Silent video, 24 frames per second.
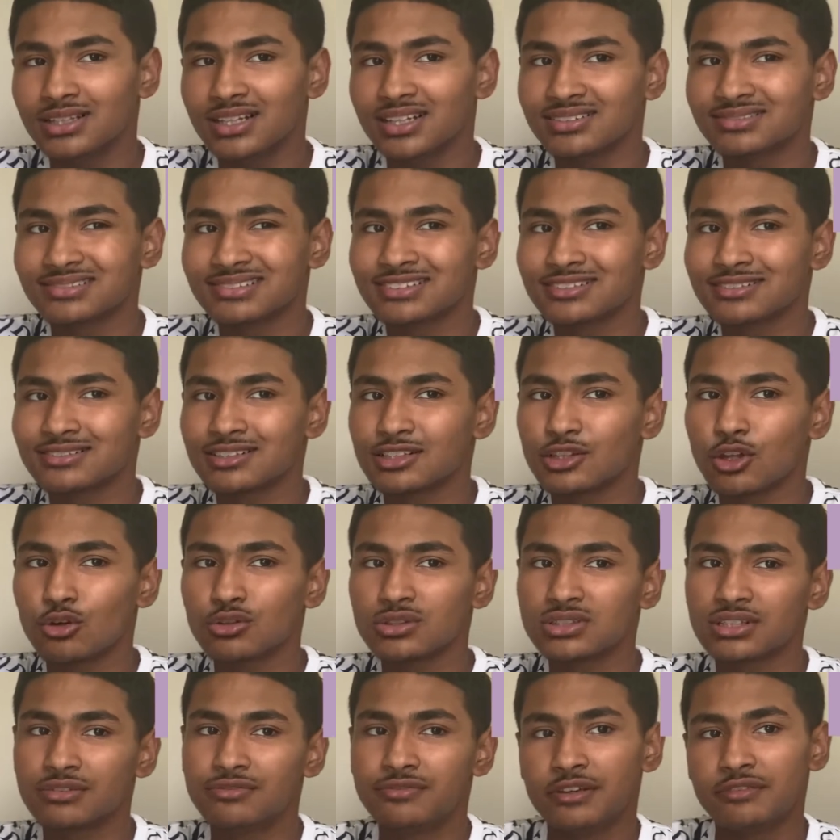like
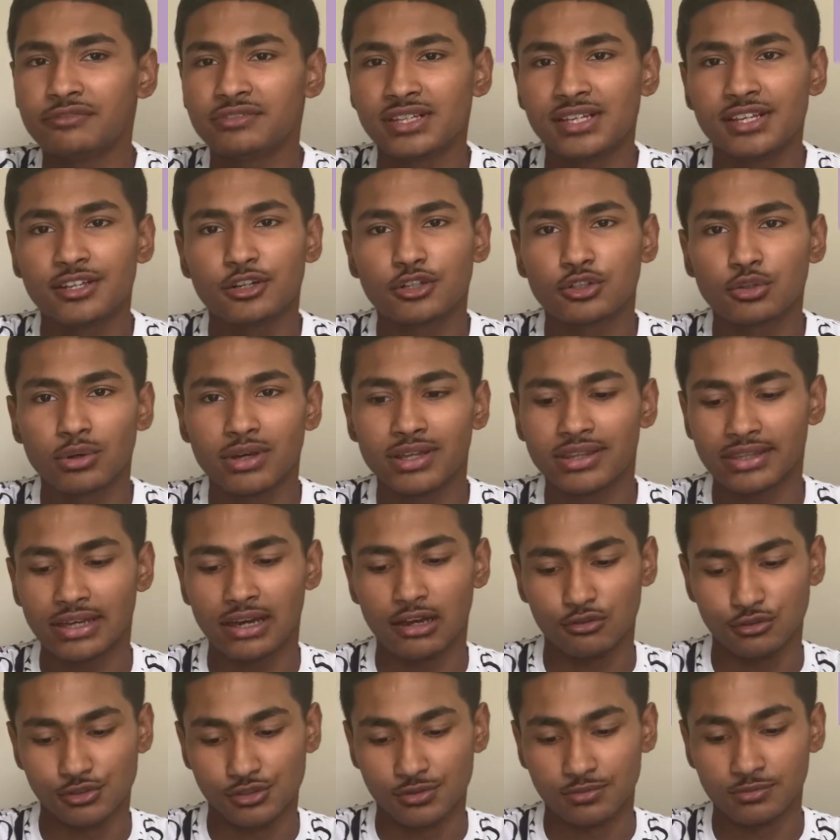close to fifteen or twenty
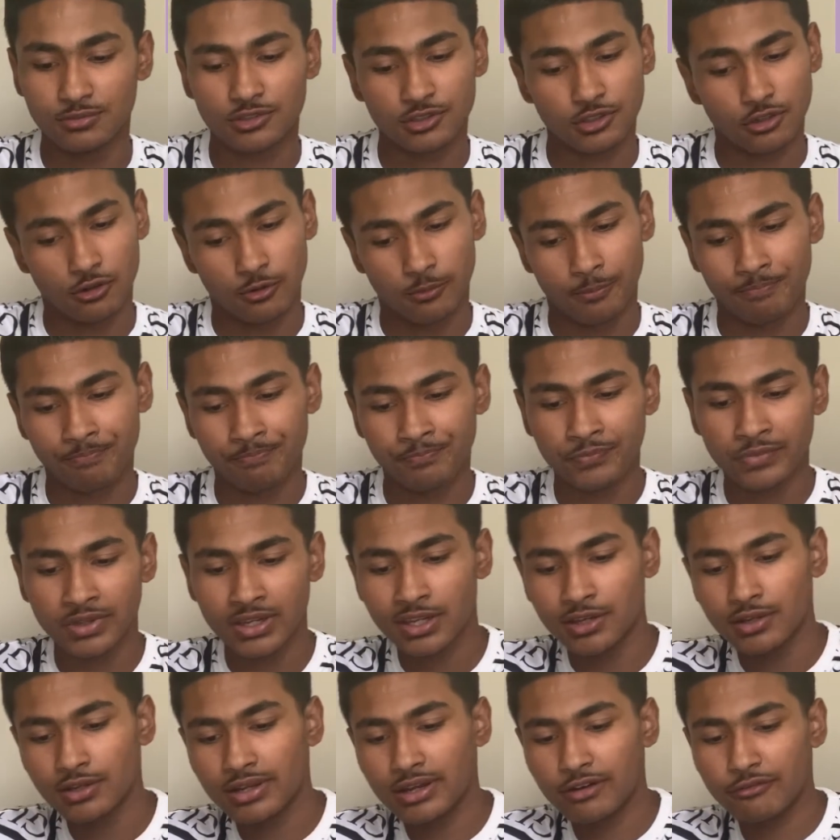thousand. So,
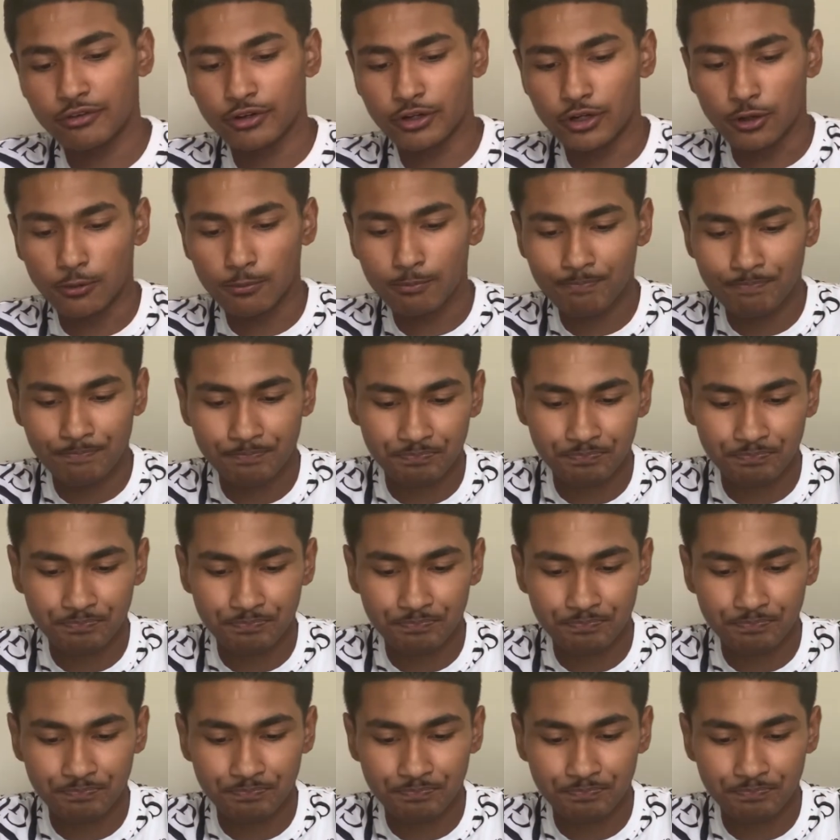never know.